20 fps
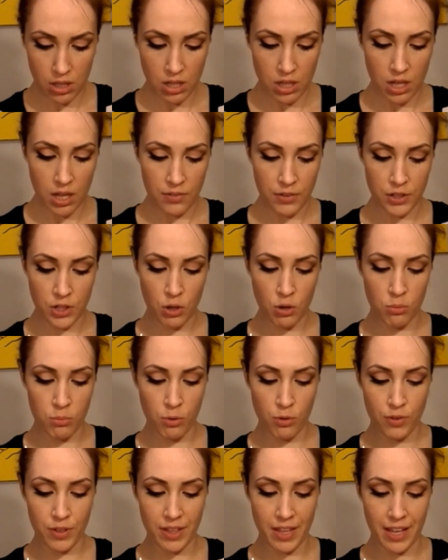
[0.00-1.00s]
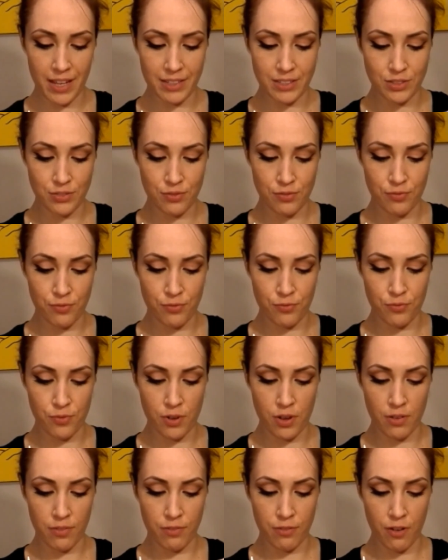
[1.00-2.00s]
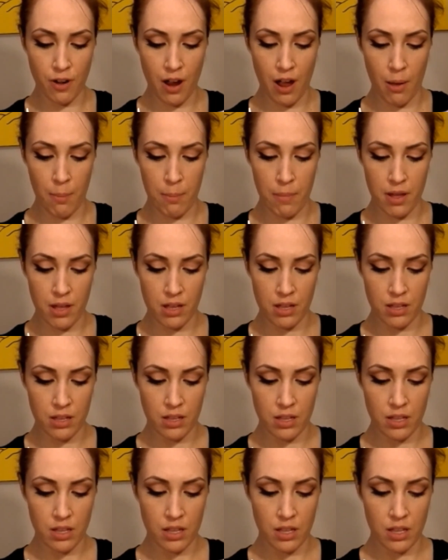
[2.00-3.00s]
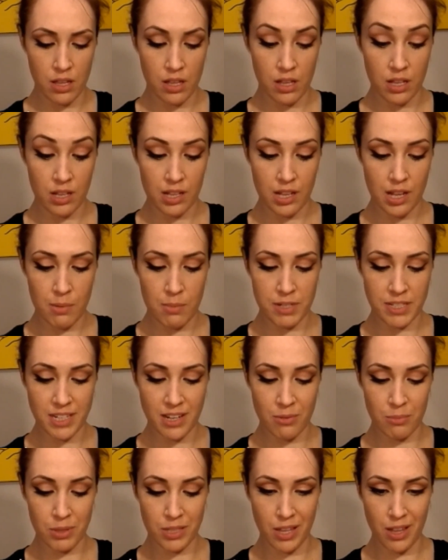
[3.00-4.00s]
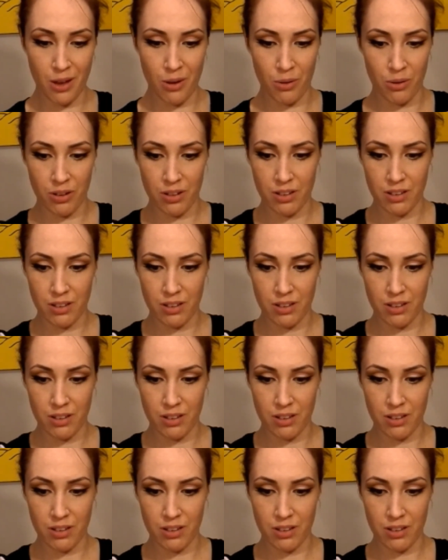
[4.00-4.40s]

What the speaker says: If you know what movie that is from, comment down below.